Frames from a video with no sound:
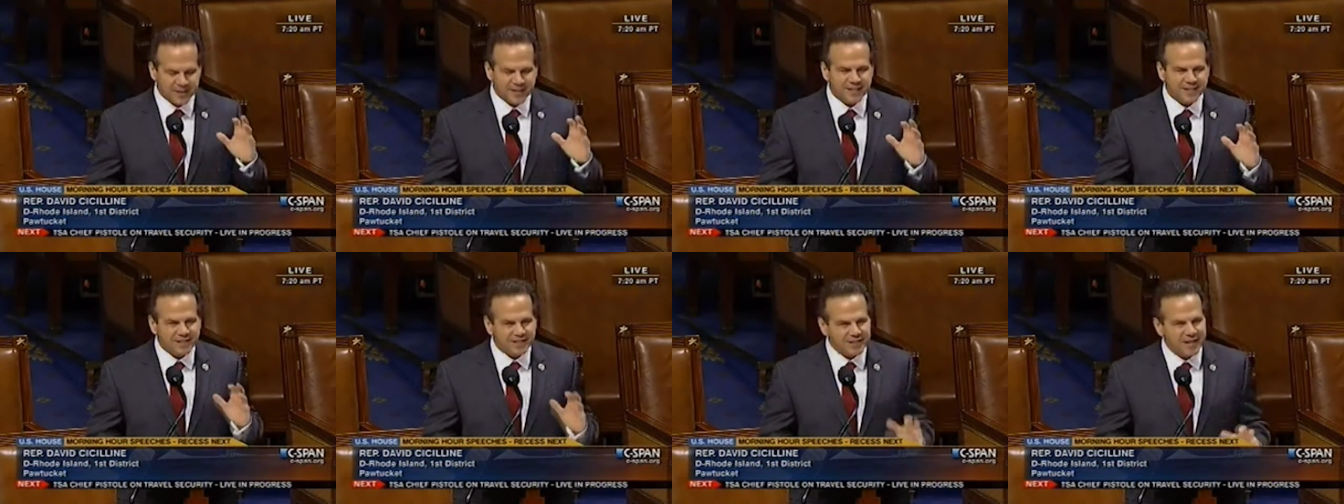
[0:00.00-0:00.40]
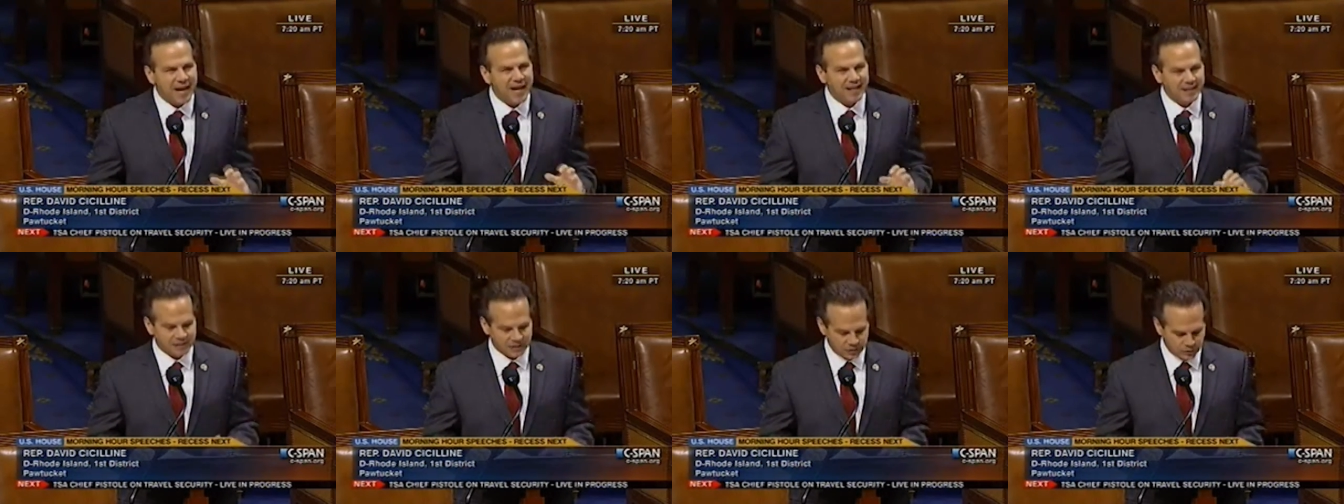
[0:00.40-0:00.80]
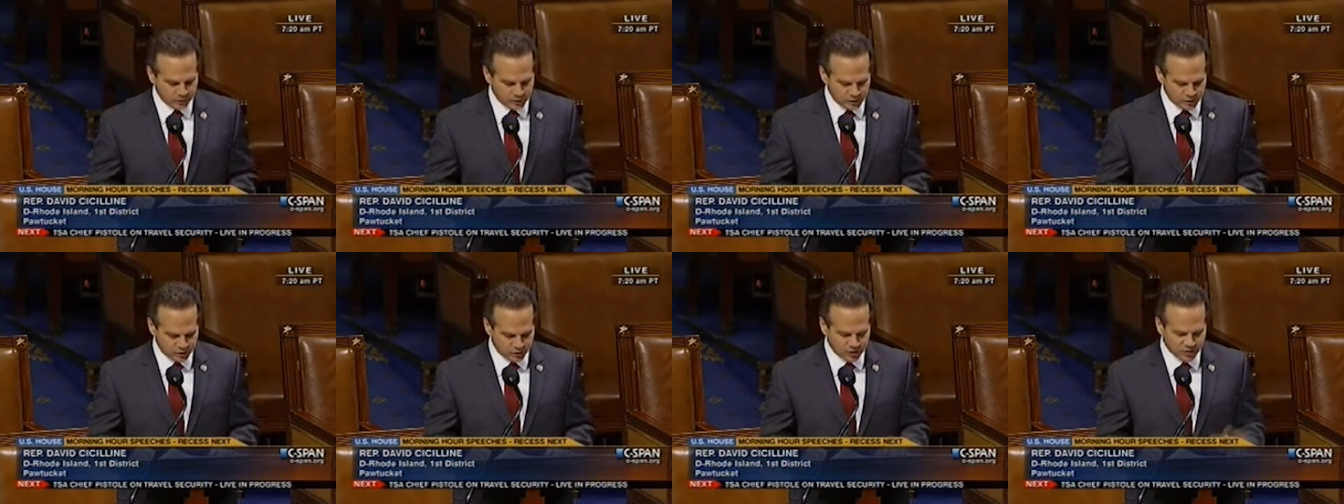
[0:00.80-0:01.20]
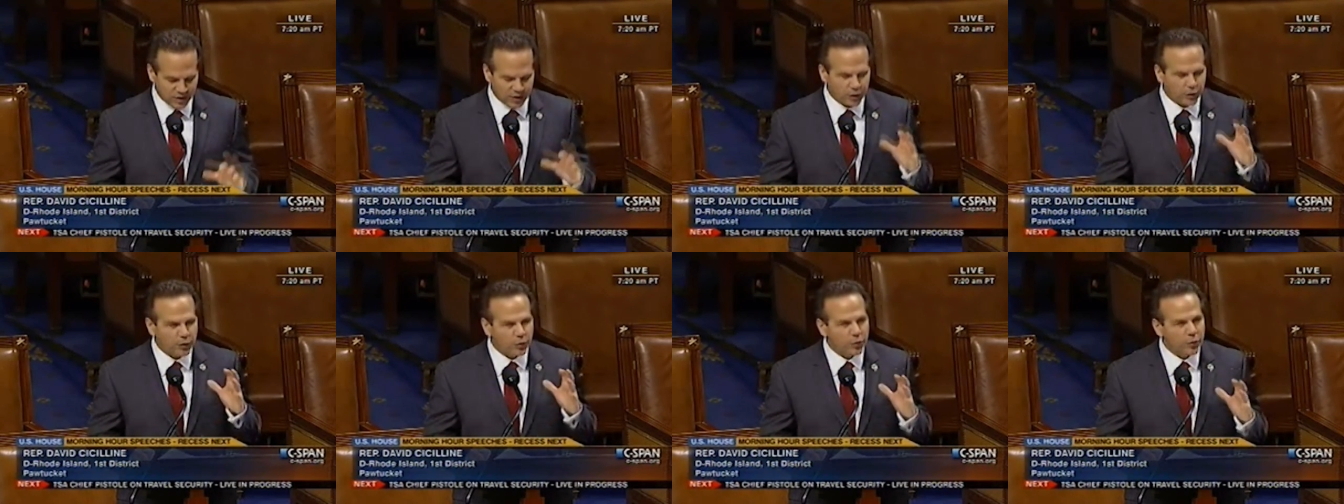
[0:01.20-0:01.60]
science, and research
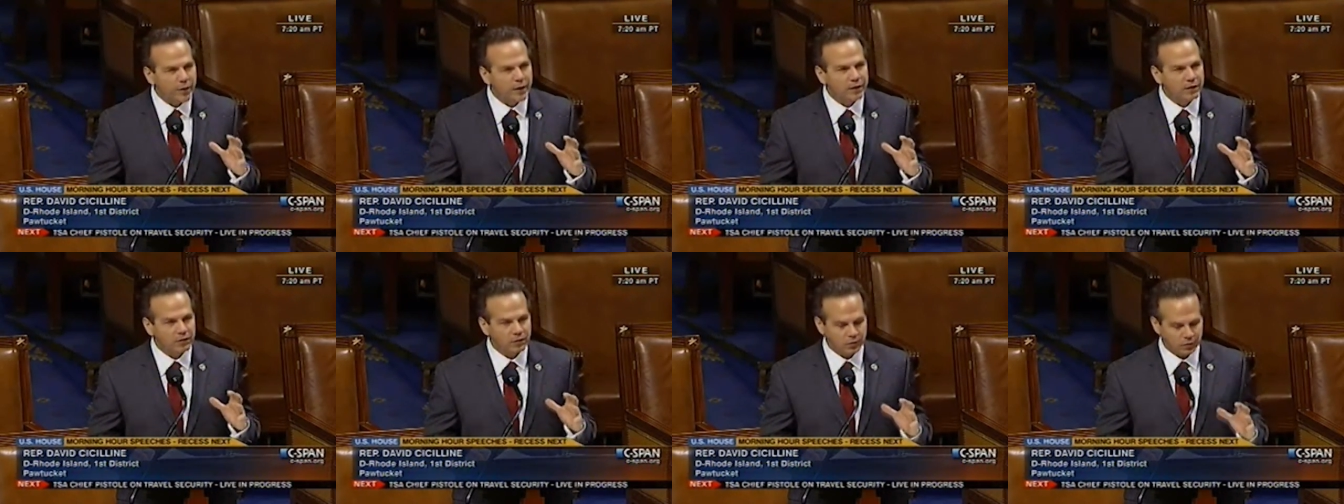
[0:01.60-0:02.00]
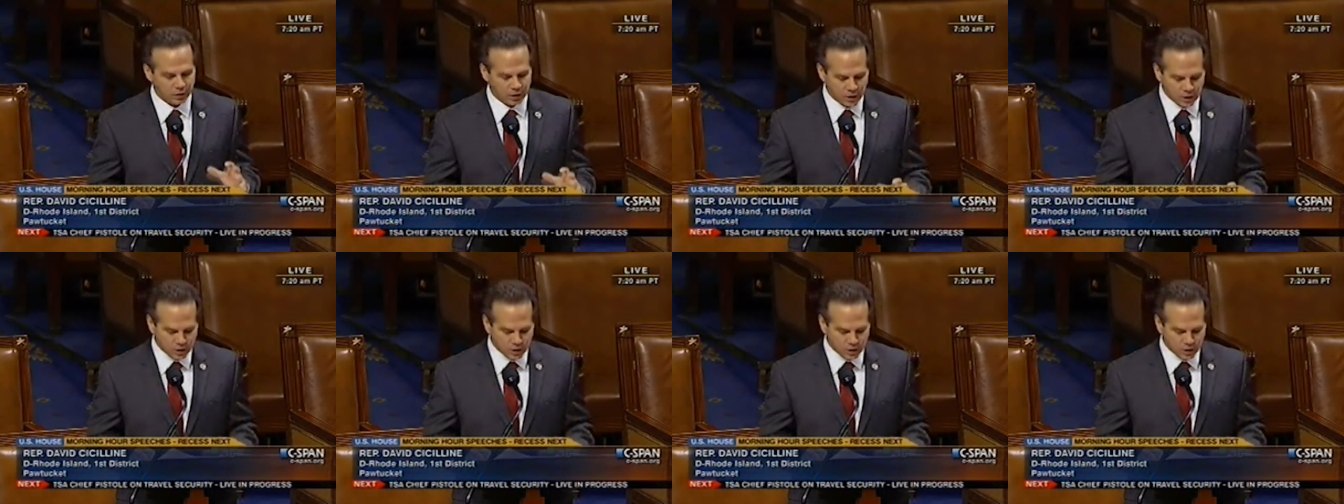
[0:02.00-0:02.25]
that are critical